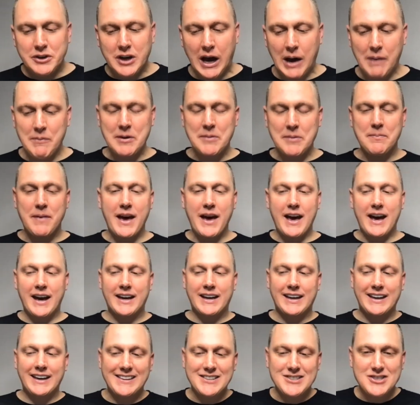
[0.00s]
coming
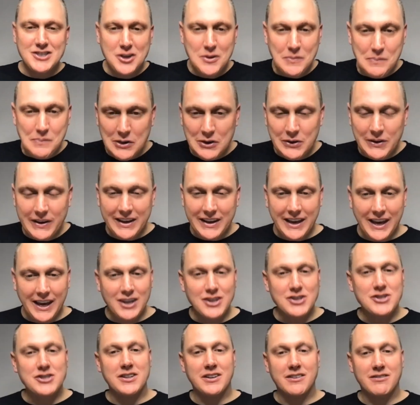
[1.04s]
back is
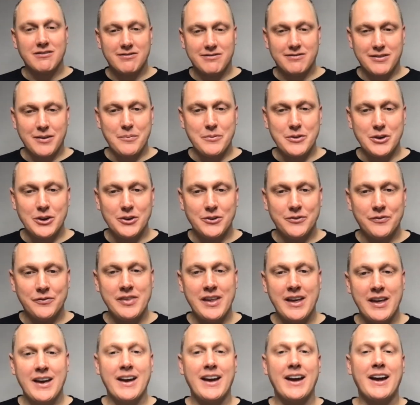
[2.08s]
communication from you.
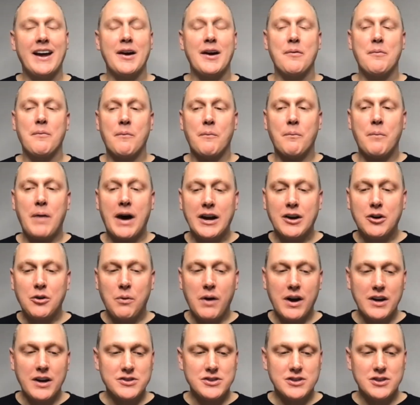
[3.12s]
My
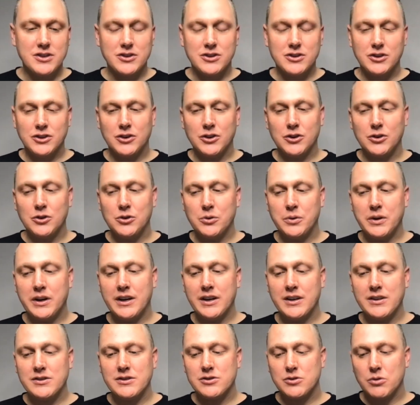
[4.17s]
question to you
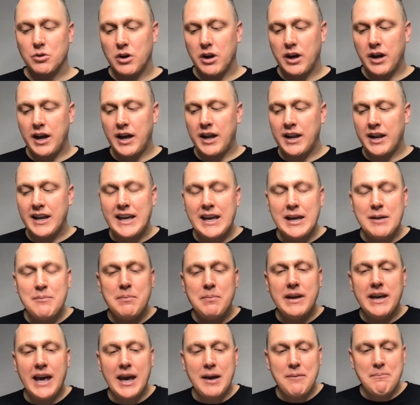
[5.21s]
is uh, an
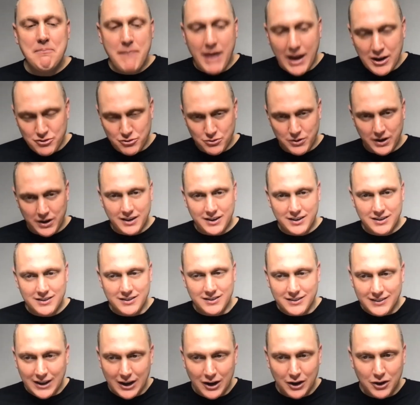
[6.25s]
NBA metric
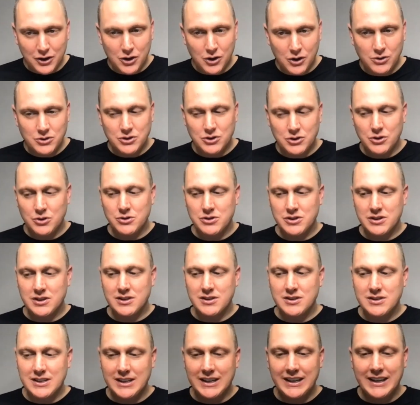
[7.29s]
that a coach
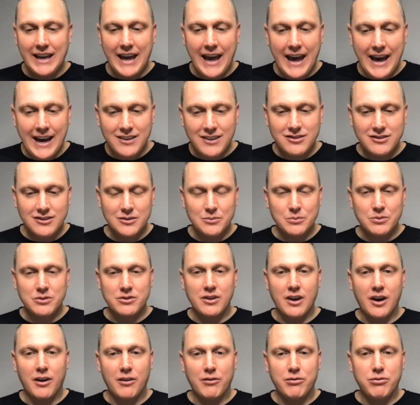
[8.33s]
uses. He asks
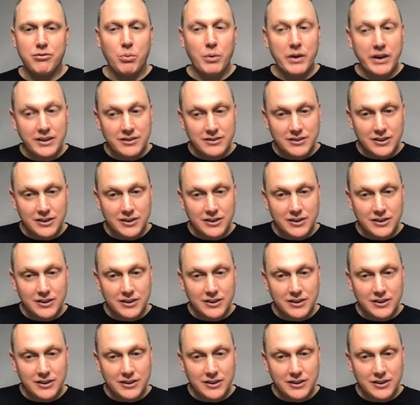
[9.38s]
himself when he's